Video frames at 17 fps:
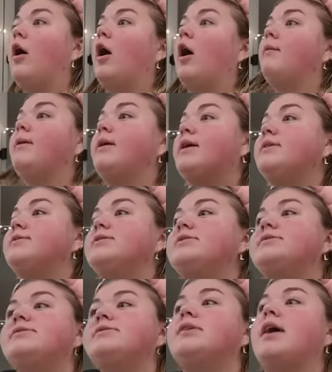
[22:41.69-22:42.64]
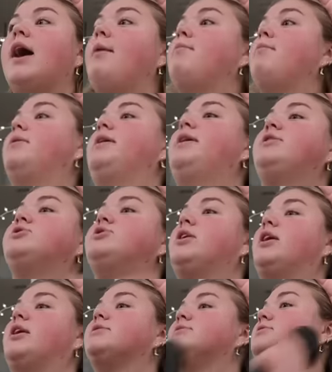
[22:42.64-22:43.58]
All because I stopped
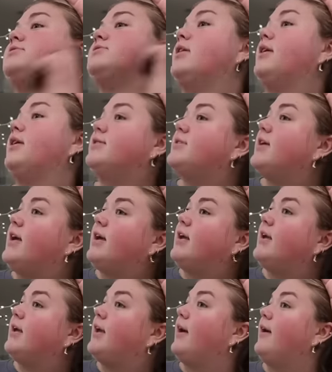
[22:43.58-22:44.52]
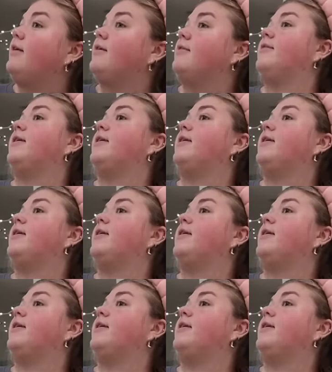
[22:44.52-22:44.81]
bleaching it and started taking care of